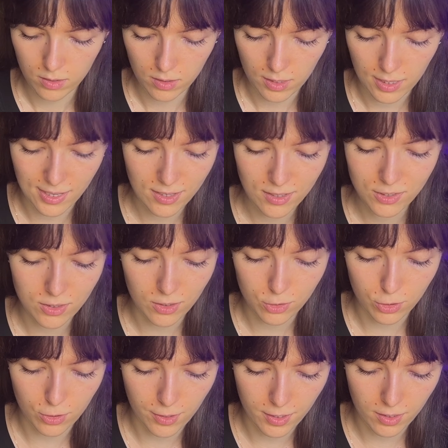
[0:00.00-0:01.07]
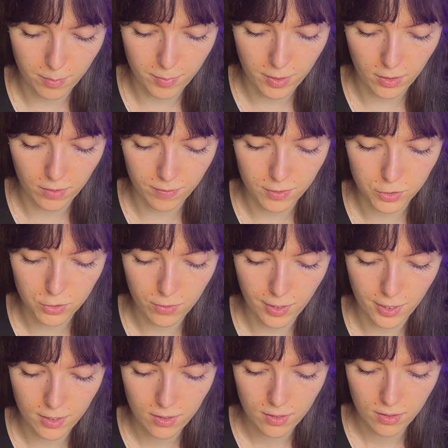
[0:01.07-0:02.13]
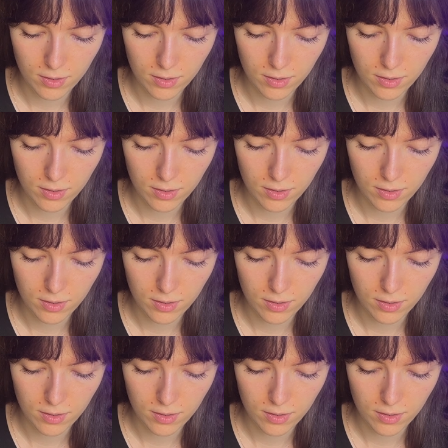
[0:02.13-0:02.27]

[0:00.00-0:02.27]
I need to start drawing in the middle of the screen.